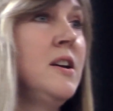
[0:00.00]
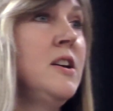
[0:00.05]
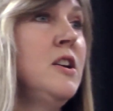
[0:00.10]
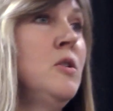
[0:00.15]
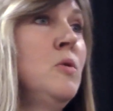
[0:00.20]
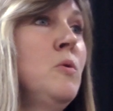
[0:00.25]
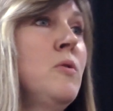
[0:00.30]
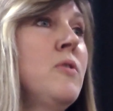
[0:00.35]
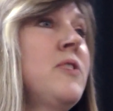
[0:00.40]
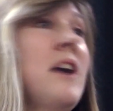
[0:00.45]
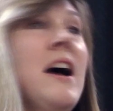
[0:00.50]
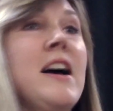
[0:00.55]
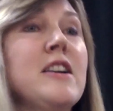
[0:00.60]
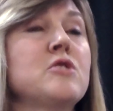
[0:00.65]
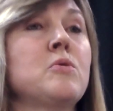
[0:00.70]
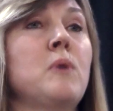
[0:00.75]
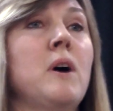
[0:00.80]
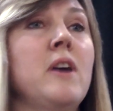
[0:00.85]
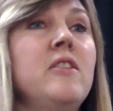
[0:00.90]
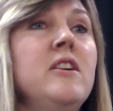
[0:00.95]
You know,
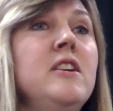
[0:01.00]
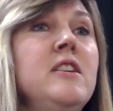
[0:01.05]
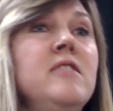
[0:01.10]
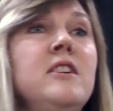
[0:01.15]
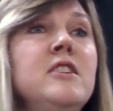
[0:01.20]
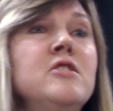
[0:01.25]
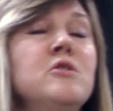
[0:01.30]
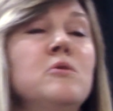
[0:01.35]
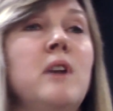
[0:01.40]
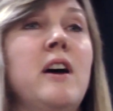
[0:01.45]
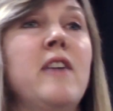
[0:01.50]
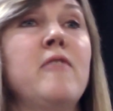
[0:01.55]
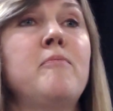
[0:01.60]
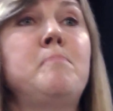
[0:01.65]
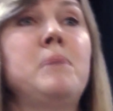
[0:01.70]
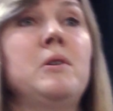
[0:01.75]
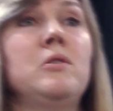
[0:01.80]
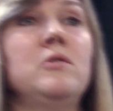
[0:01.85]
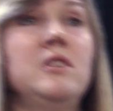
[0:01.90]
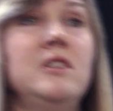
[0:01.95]
that's why they don't
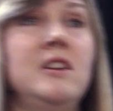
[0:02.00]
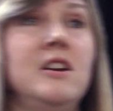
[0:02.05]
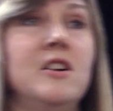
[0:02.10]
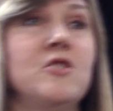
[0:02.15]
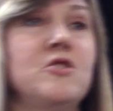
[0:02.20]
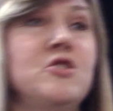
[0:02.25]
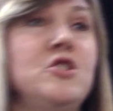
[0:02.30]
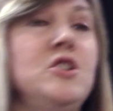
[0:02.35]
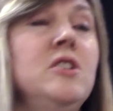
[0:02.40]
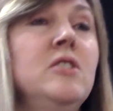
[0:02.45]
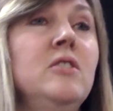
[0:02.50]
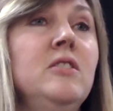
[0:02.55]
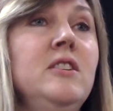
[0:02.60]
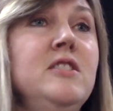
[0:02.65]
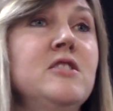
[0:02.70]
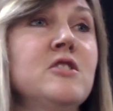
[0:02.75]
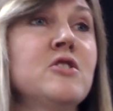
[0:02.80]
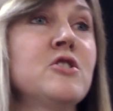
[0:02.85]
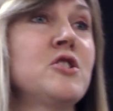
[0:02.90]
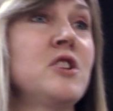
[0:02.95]
have billionaire
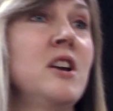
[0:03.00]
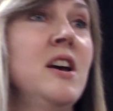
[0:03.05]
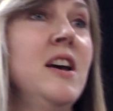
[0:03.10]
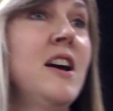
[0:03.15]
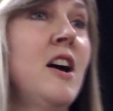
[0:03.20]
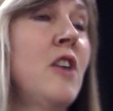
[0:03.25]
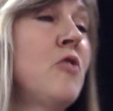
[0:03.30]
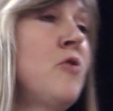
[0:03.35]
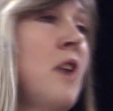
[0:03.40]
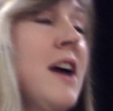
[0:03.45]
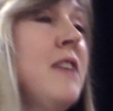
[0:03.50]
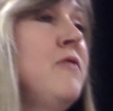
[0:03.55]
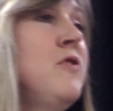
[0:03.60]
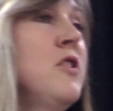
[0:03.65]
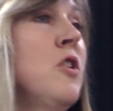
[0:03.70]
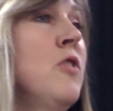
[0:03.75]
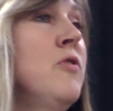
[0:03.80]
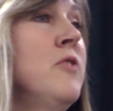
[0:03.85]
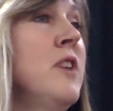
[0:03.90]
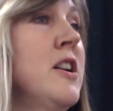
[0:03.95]
cheerleaders
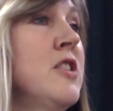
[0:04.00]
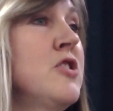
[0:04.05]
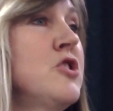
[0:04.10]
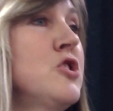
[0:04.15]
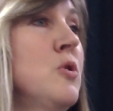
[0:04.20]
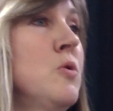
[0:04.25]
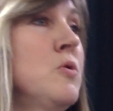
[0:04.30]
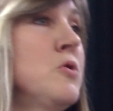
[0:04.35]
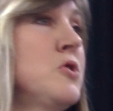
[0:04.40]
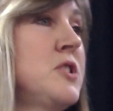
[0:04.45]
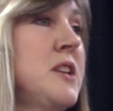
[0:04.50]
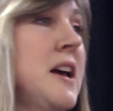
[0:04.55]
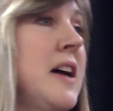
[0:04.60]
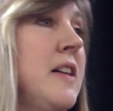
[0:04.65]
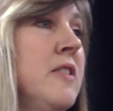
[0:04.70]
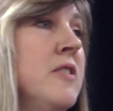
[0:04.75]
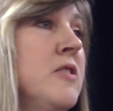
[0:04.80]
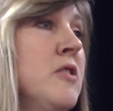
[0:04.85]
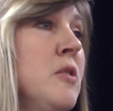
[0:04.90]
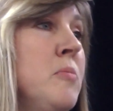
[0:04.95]
arriving on their shores
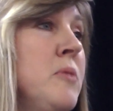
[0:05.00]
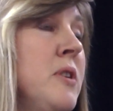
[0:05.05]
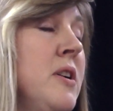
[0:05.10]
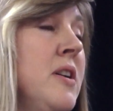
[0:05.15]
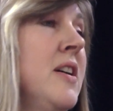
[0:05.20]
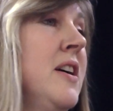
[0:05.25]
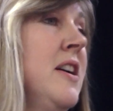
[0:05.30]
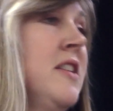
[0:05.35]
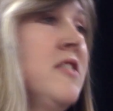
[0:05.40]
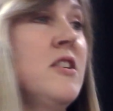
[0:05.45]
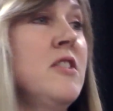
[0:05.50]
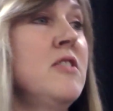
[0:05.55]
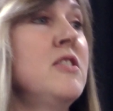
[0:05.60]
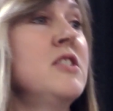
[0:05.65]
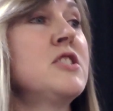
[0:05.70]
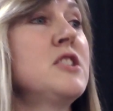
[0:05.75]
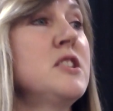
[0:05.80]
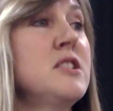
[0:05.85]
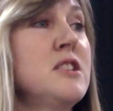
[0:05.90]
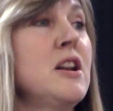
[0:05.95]
telling them that
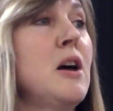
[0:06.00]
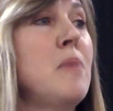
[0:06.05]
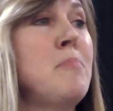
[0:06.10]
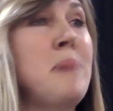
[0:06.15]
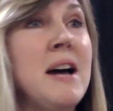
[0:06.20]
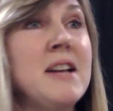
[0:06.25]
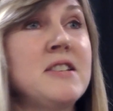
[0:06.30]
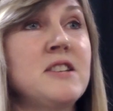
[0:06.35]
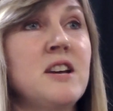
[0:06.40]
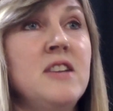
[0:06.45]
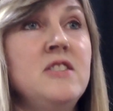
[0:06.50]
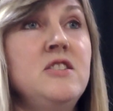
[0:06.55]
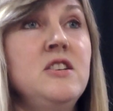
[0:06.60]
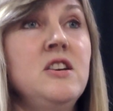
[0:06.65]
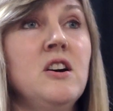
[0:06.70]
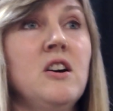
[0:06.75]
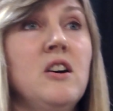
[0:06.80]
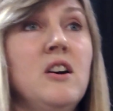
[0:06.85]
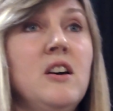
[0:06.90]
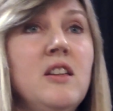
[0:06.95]
this isn't a bad
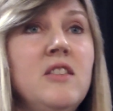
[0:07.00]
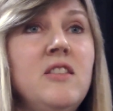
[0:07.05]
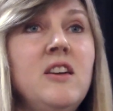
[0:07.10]
idea.